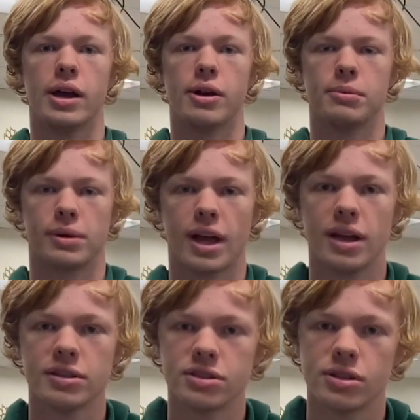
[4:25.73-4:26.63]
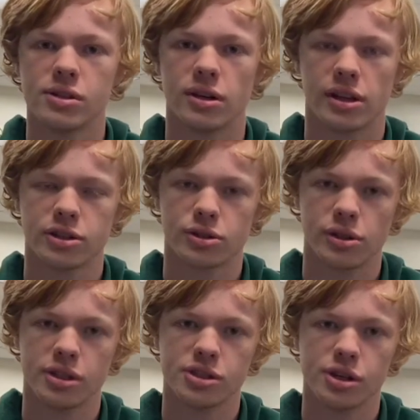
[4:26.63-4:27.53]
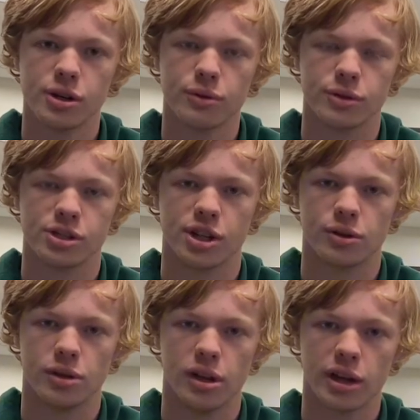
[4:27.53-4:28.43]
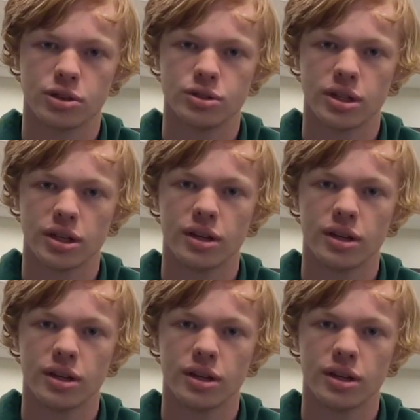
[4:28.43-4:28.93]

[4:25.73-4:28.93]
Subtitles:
Eric McAllister, an electrical engineer for General Electric,